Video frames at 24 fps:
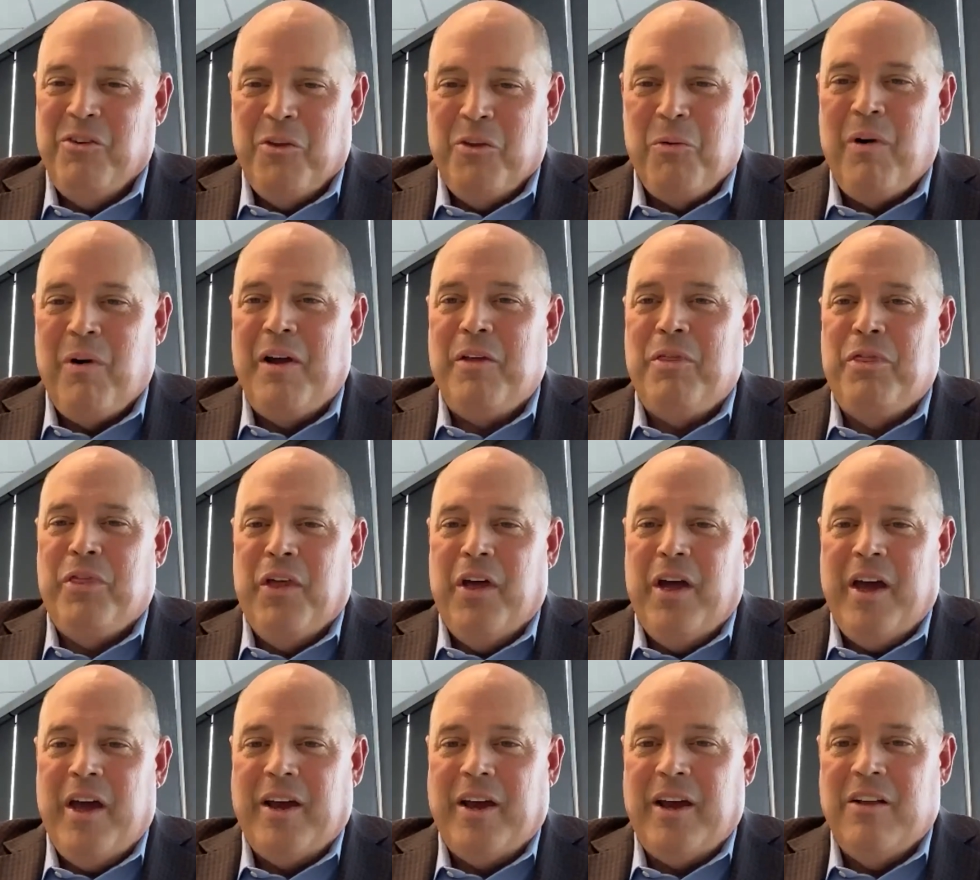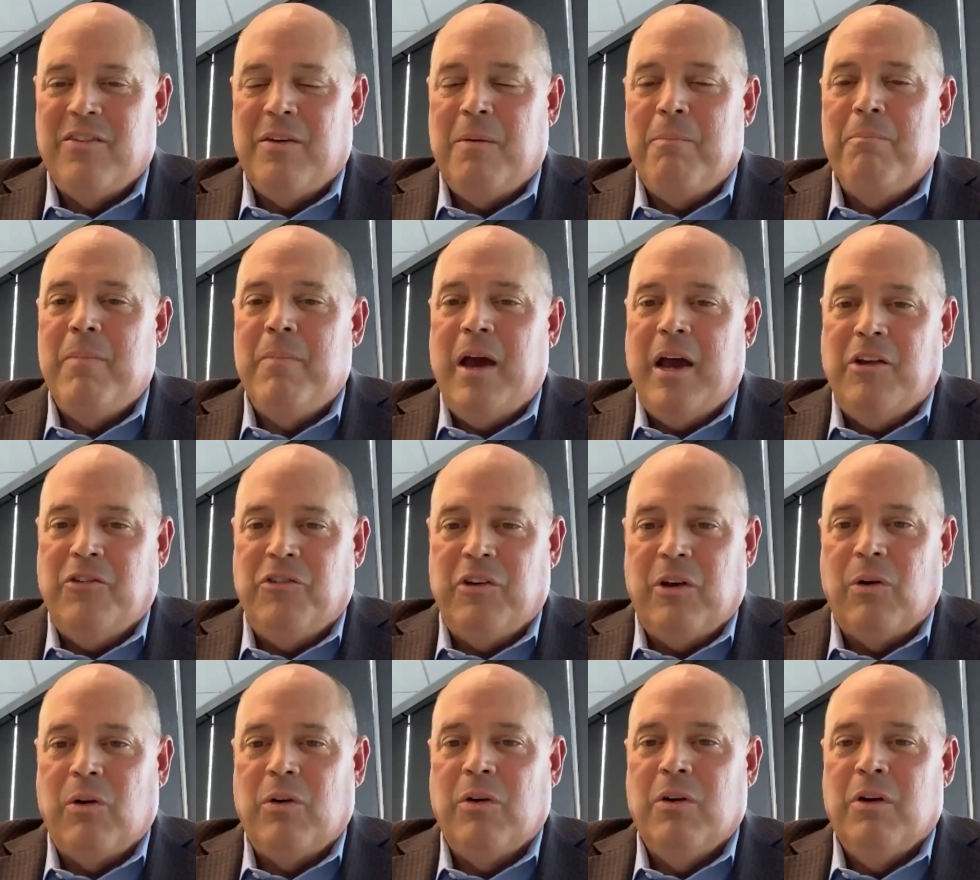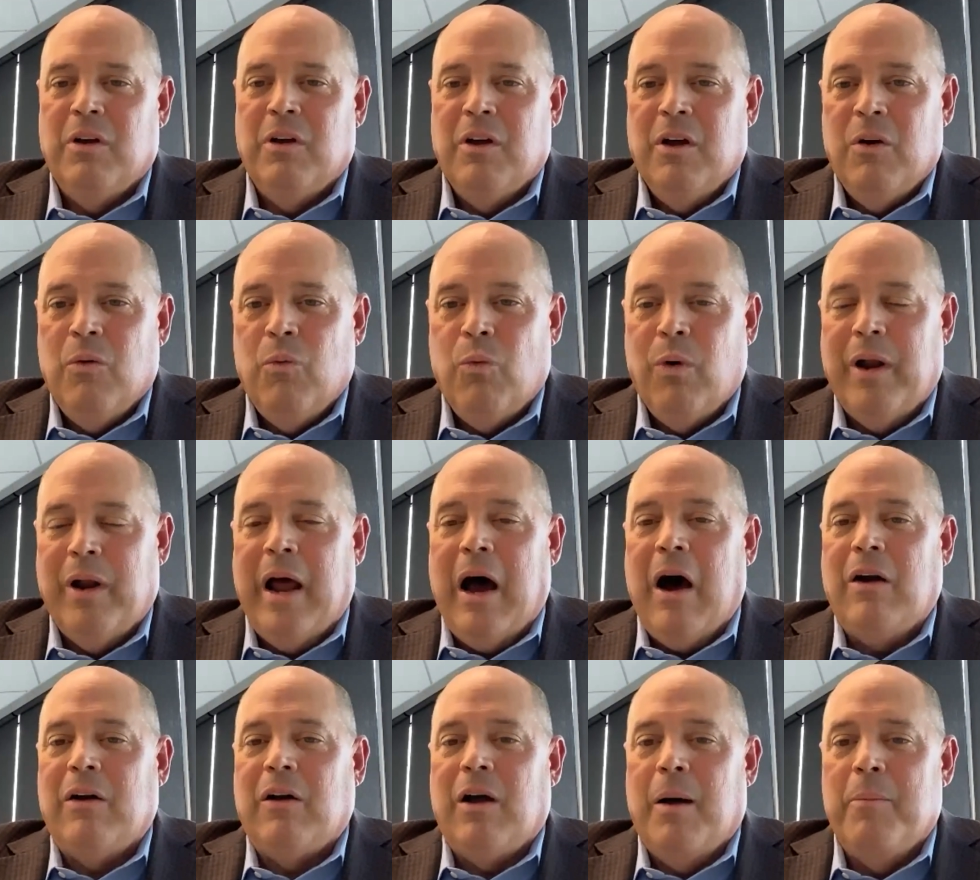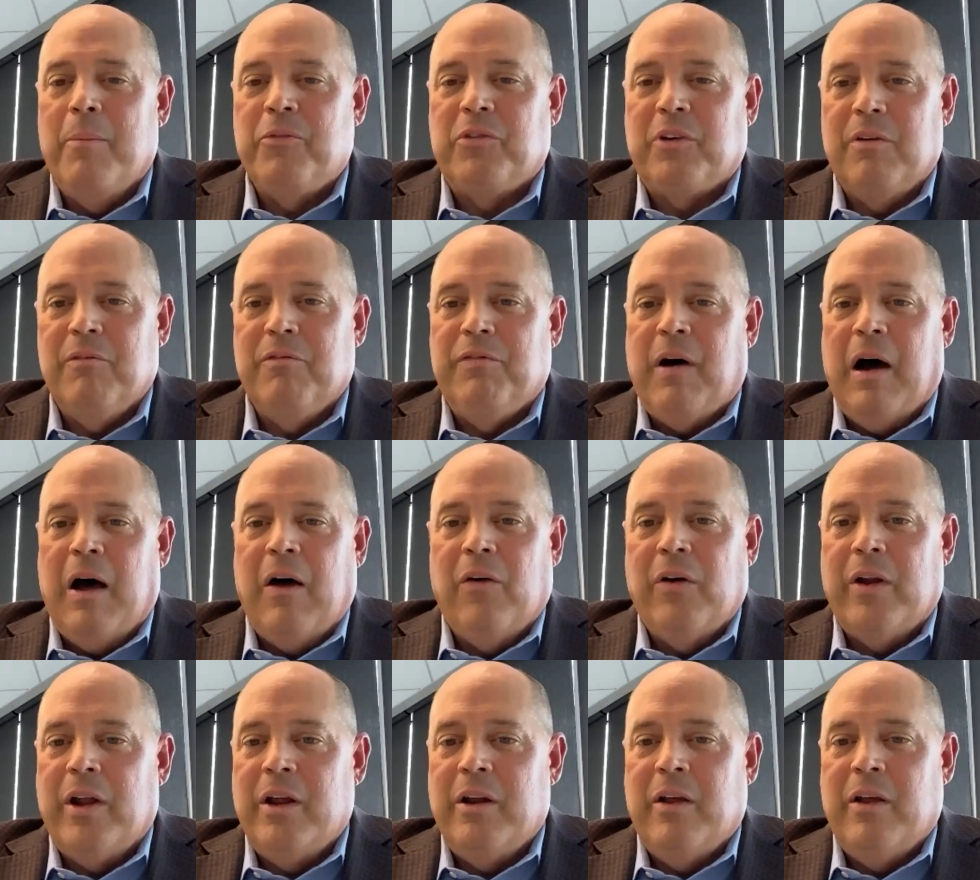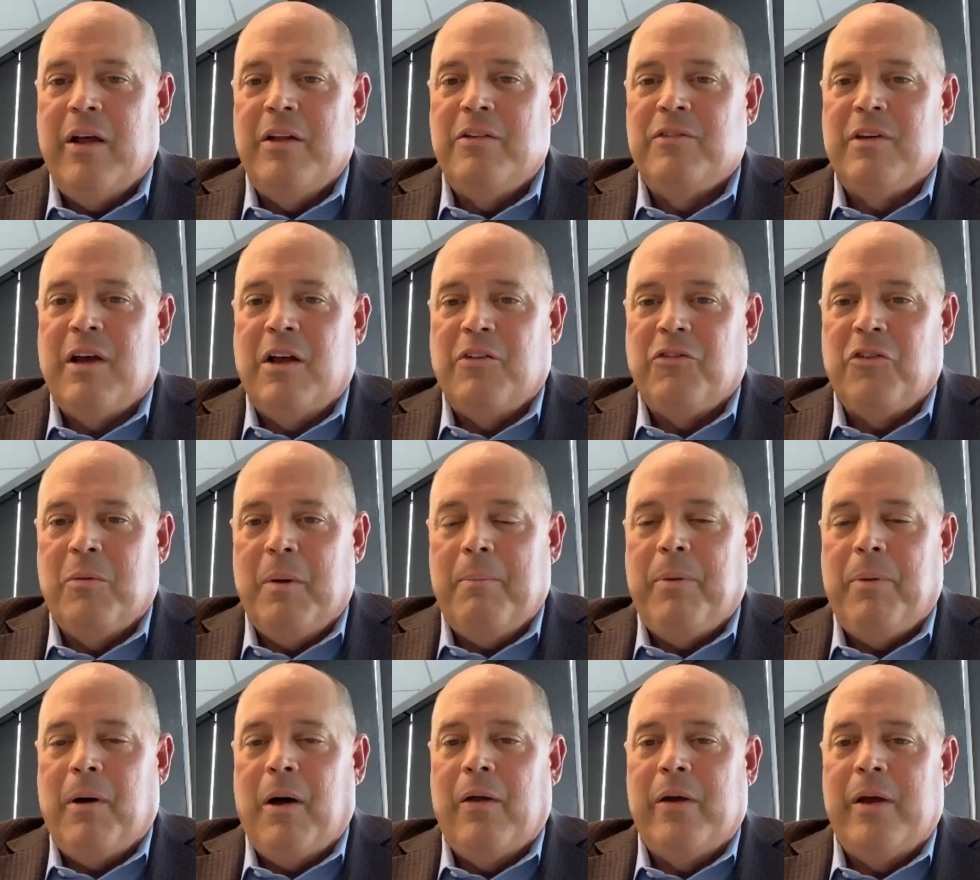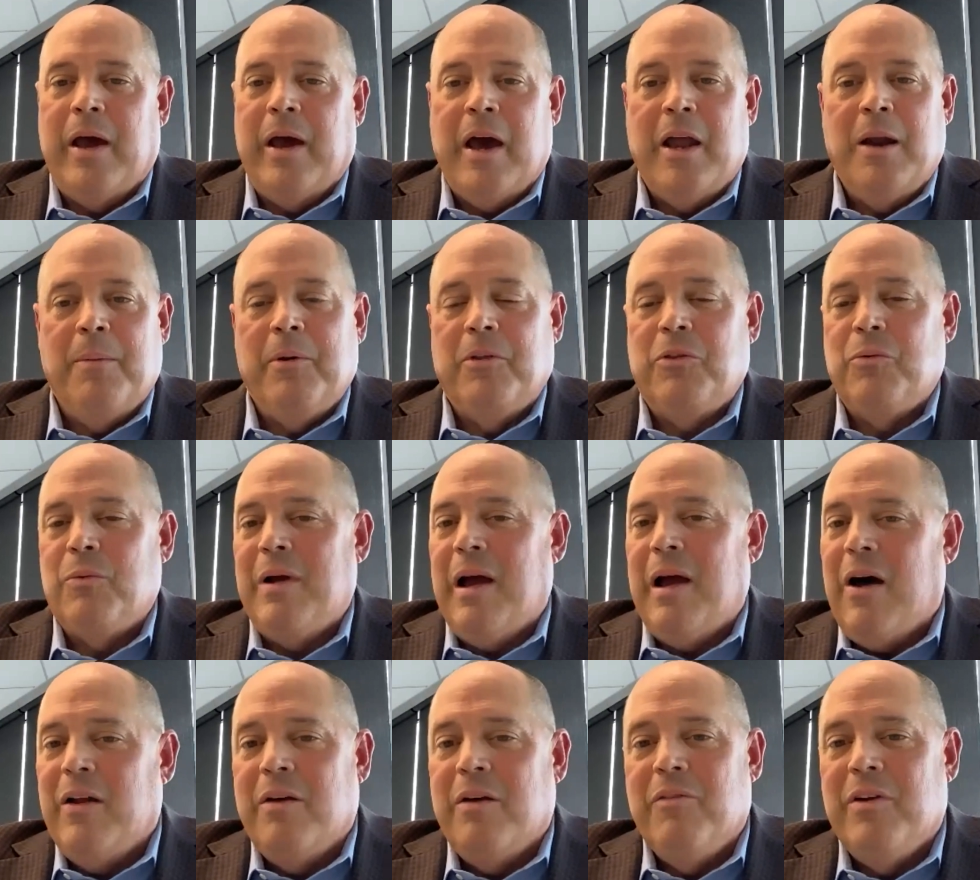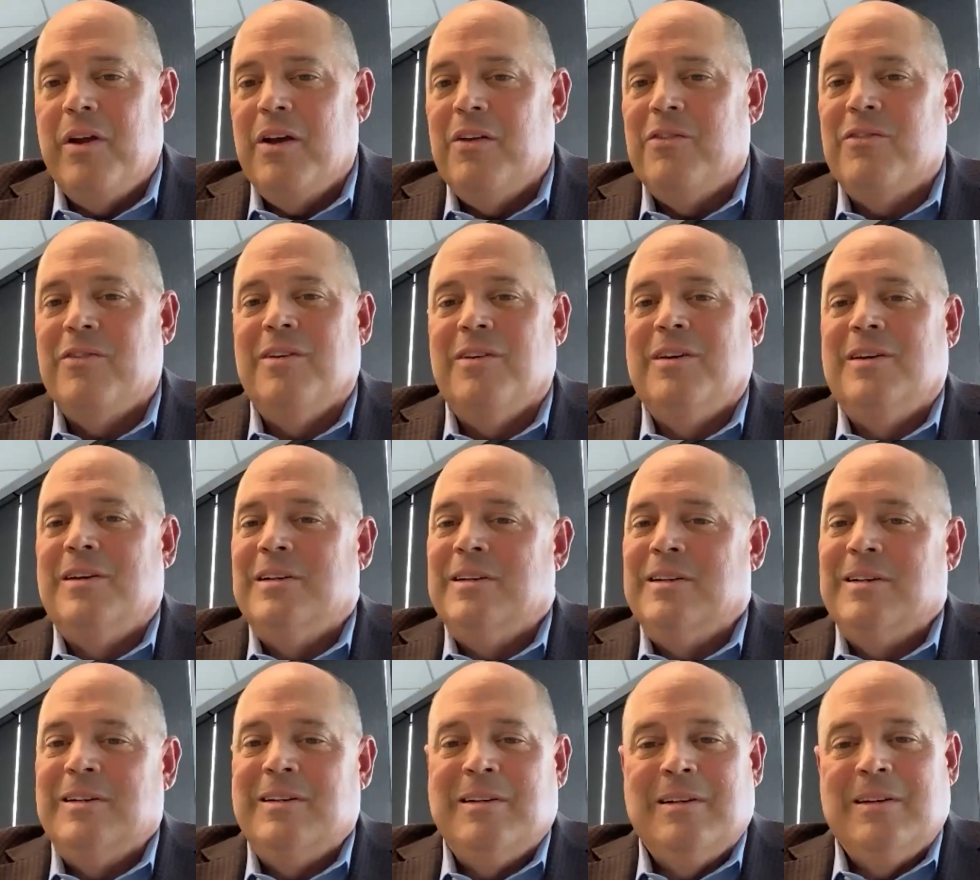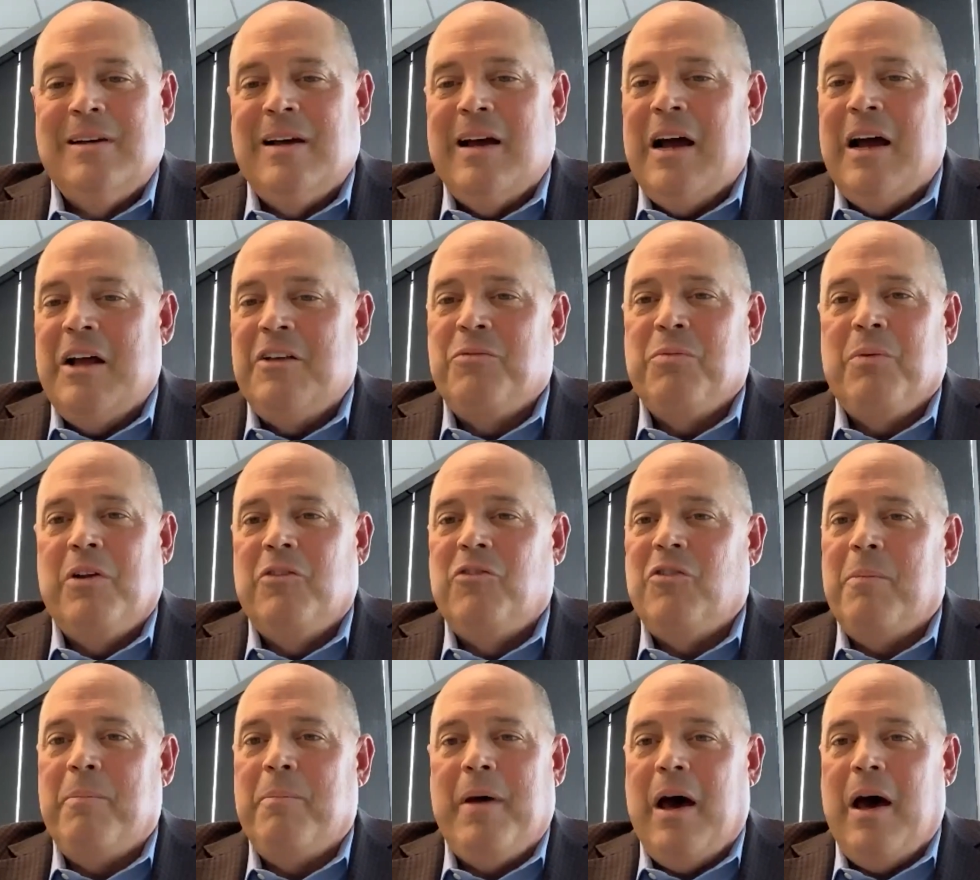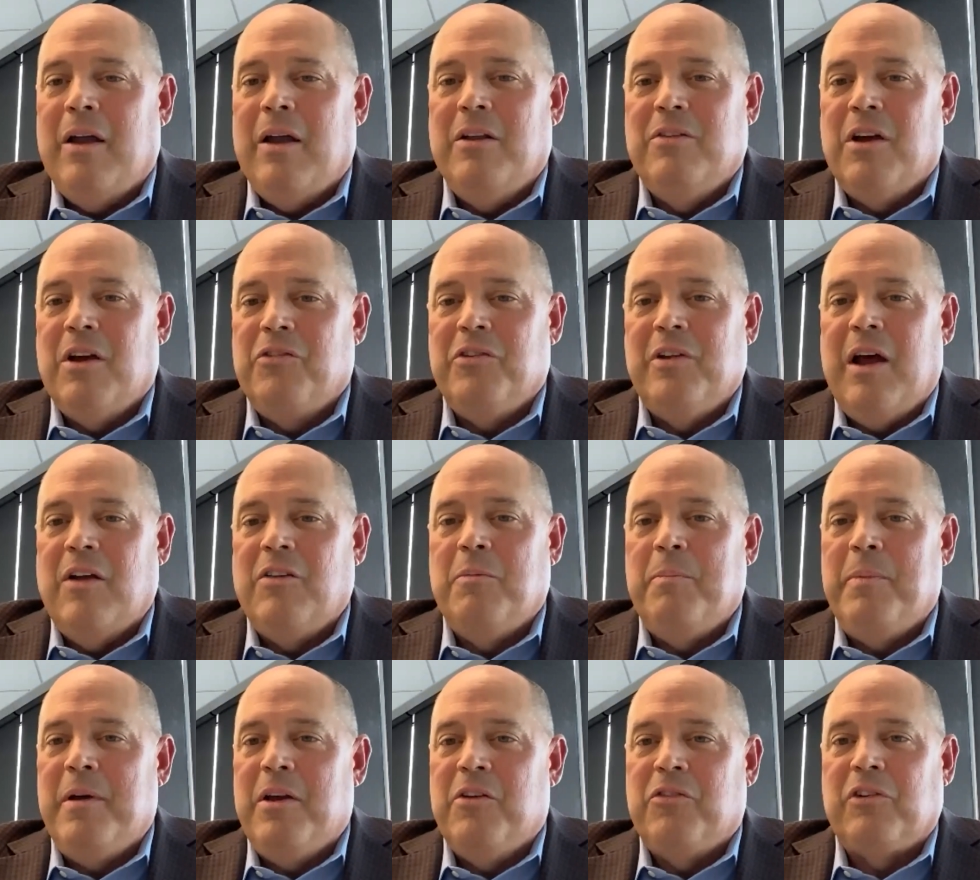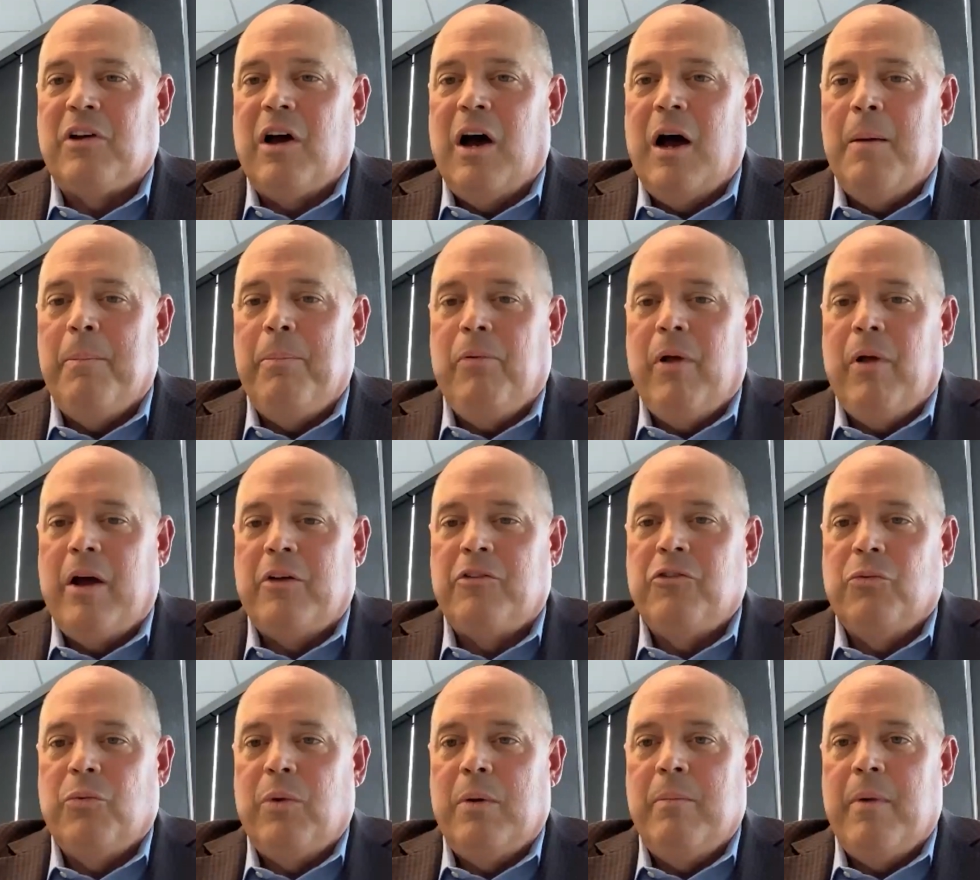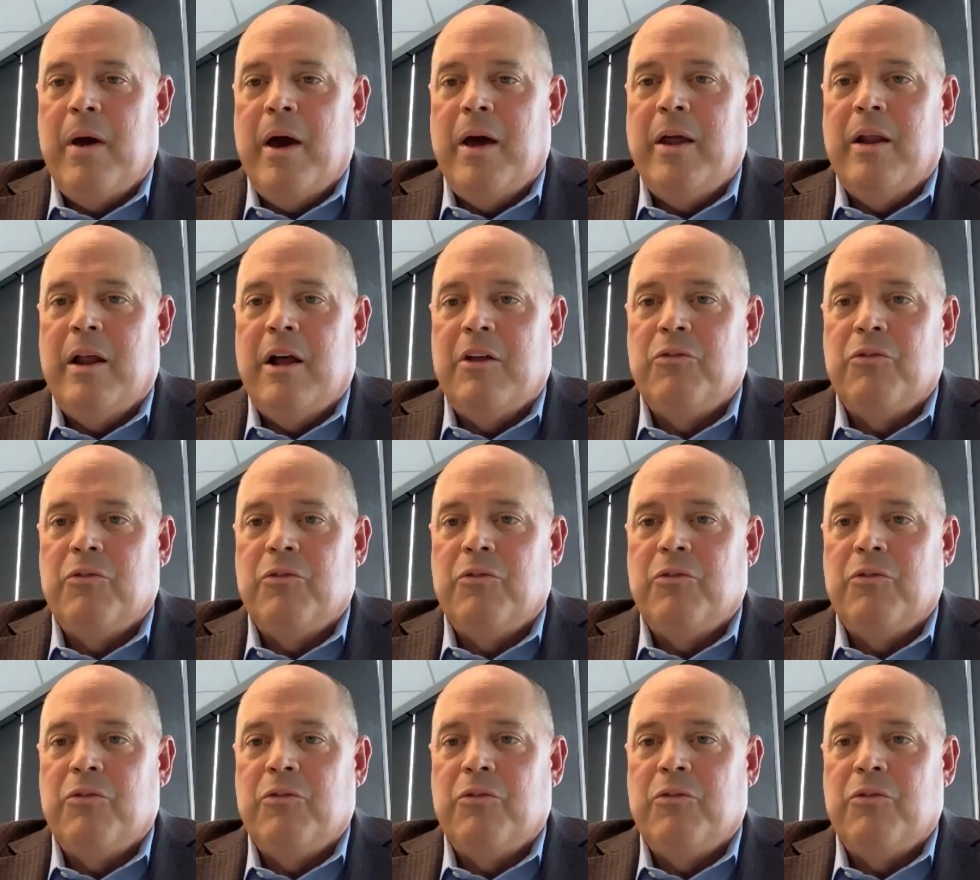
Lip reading: Do the right thing. It's amazing what outcomes can follow. I know it sounds a little bit Pollyanna, but the reality of it is that's what it's about. It doesn't have to be as complex as we made it.